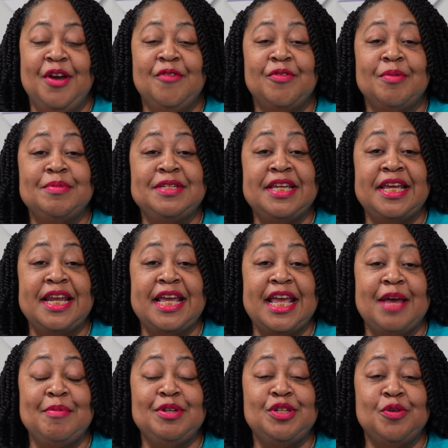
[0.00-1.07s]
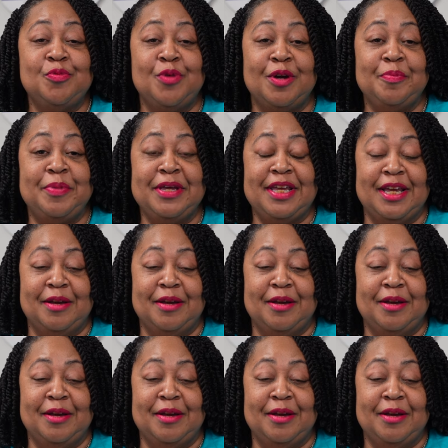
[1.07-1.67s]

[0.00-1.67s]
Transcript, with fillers: from ten a m until one p